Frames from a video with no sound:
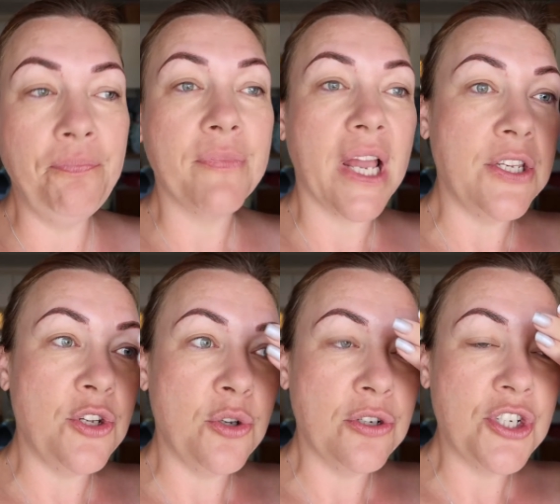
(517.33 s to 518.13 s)
and
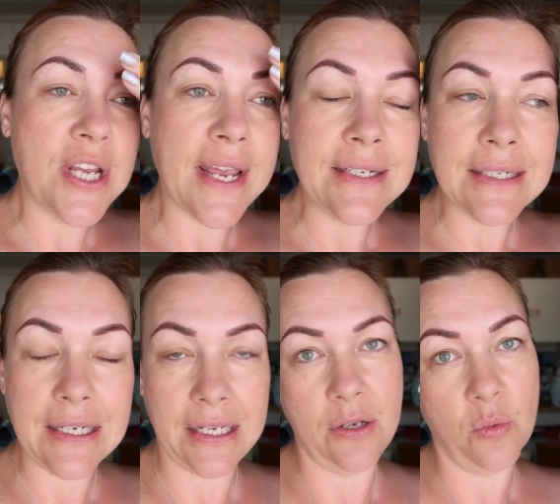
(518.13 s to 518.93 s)
you
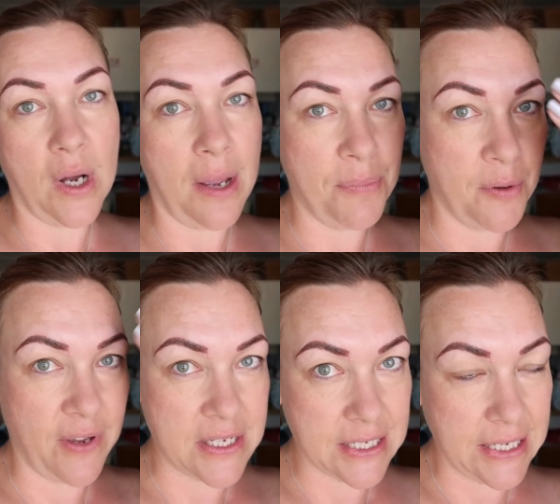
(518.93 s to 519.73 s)
gently wipe the
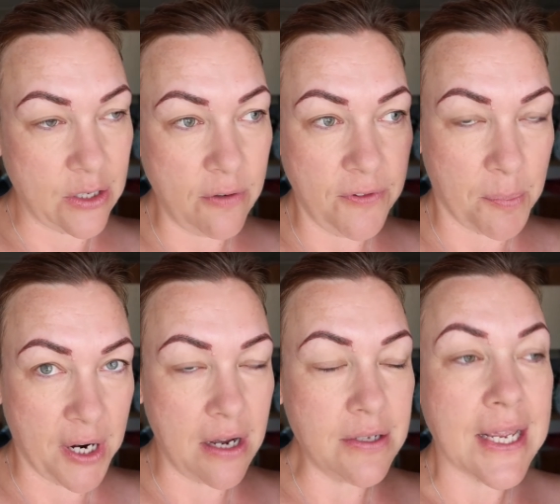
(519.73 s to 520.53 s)
Vaseline off the
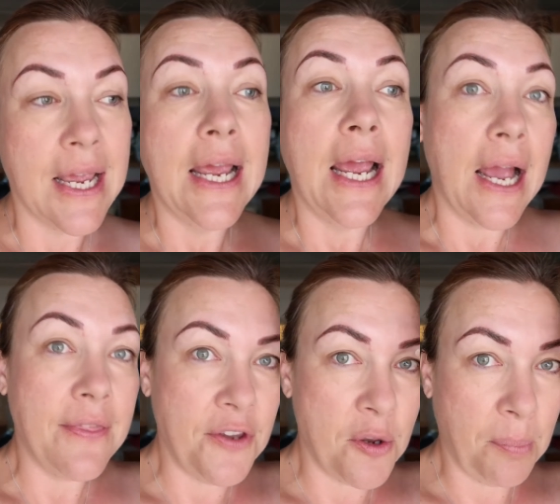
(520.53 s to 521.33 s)
brows
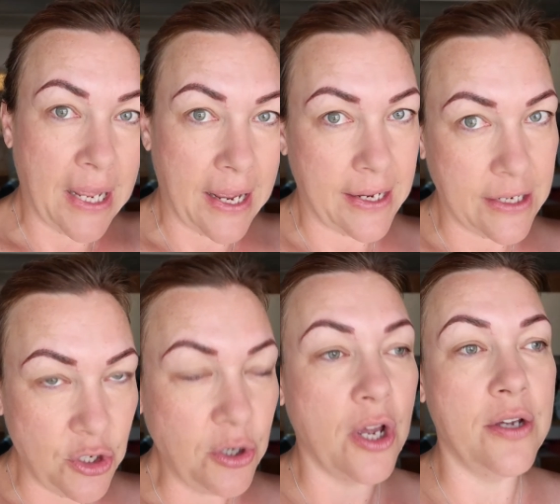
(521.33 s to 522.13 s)
and then you apply a
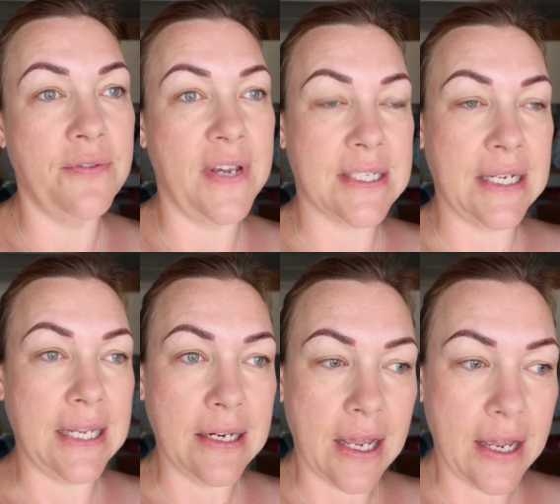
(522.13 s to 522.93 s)
new coat of
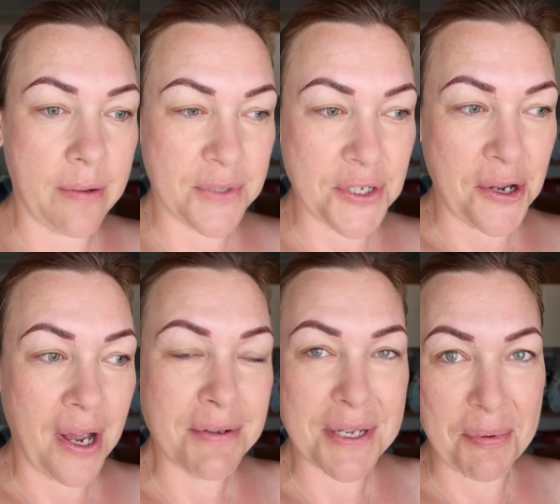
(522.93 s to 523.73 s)
Vaseline um, so
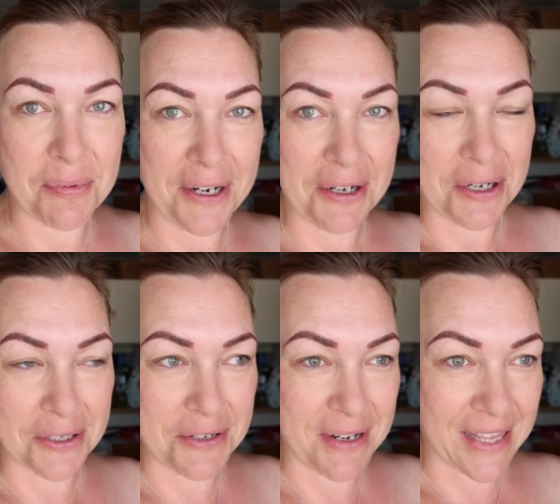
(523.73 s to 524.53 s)
I was up at one
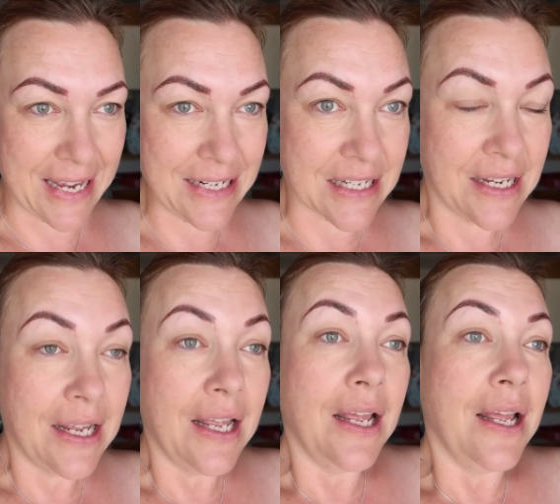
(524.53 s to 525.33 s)
o'clock doing that
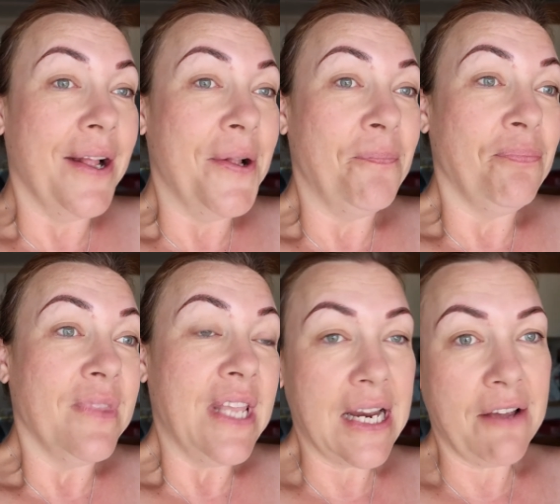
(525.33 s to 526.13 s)

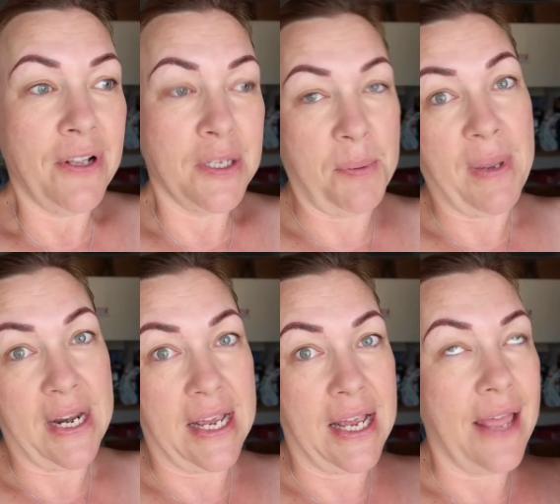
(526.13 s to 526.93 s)
then I felt a bit
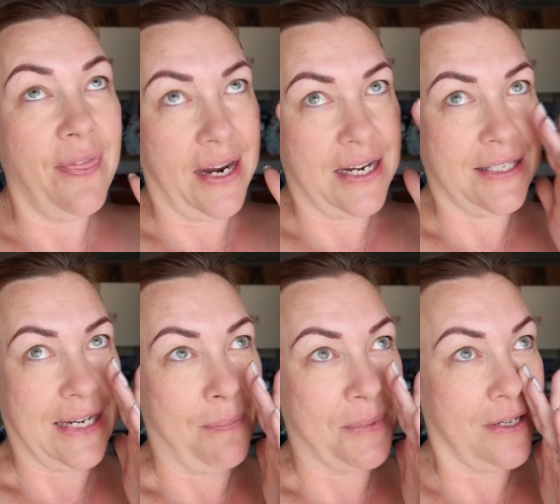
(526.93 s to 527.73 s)
better and then I
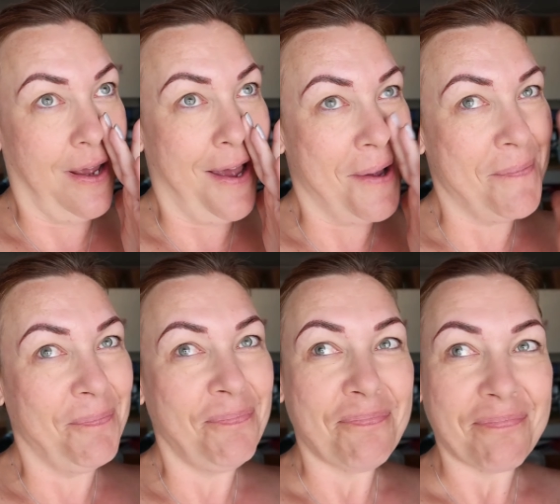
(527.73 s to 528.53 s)
slept
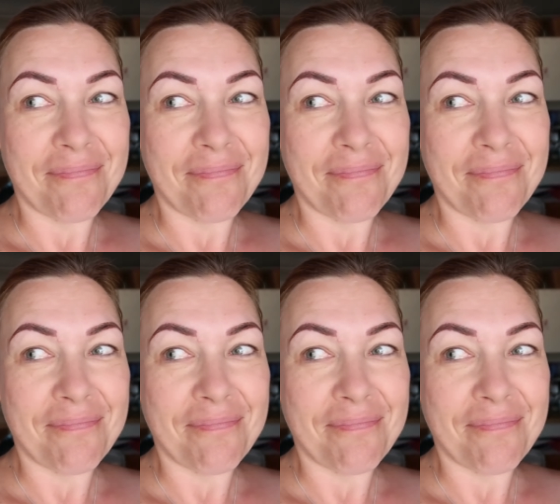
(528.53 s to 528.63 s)
um,